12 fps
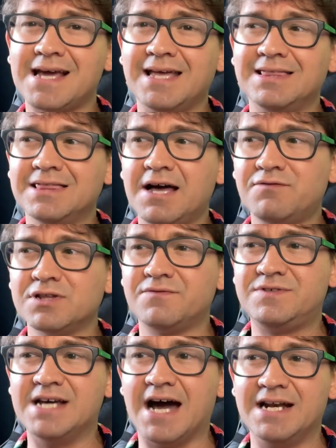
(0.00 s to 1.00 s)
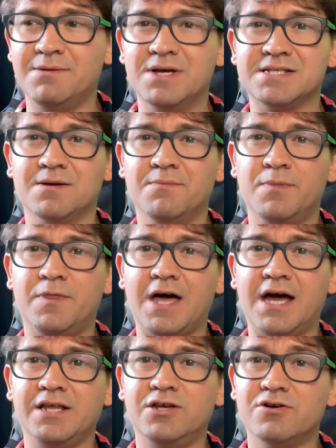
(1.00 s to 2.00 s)
a level of dynamism
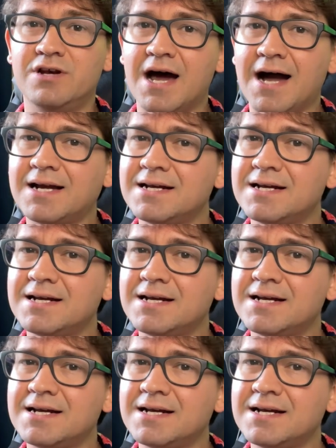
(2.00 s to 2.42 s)
that you're not